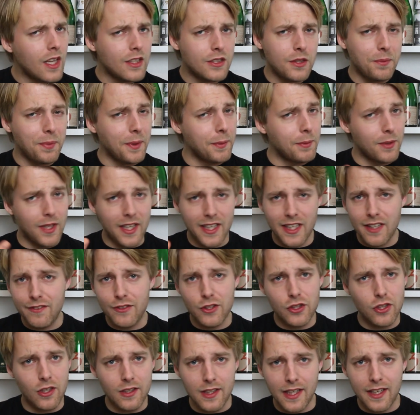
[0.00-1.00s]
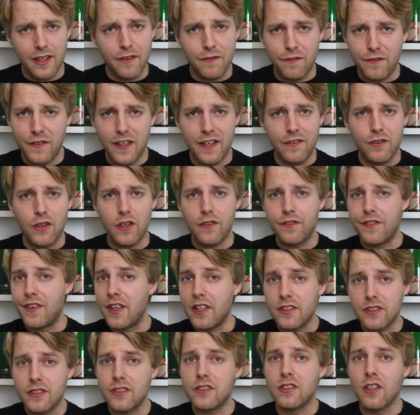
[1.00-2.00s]
Some people like even talk like the flavor of
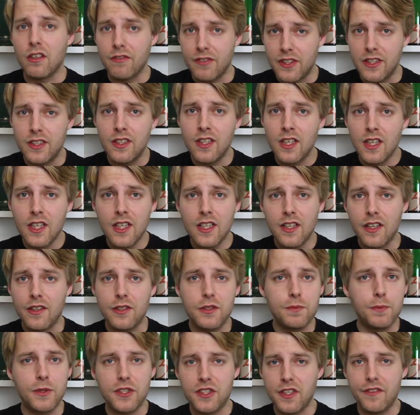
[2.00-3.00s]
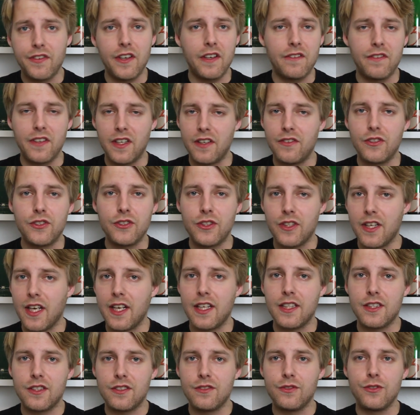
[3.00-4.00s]
Nelson Sauvin, the specific flavors you
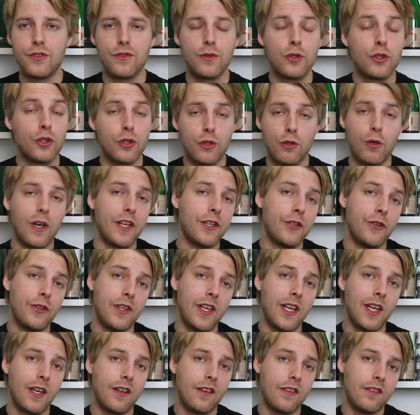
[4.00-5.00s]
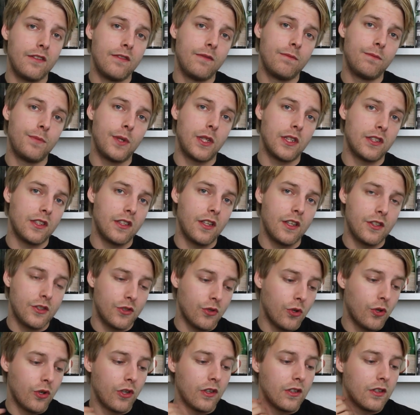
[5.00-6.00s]
get is quite unique because of the
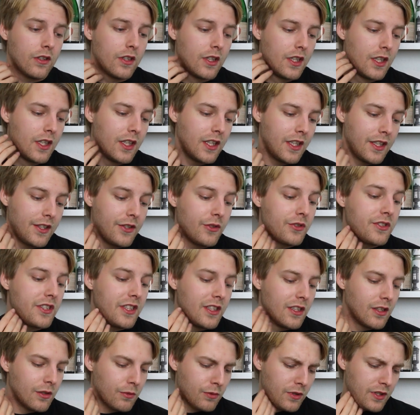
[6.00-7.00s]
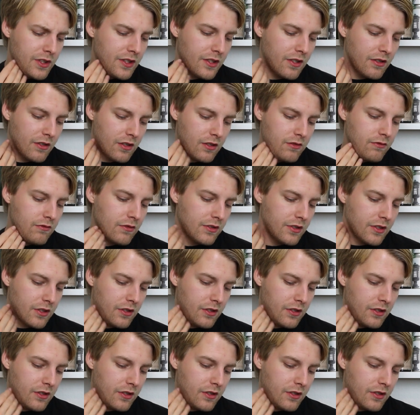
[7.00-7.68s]
soil in New Zealand where it's grown.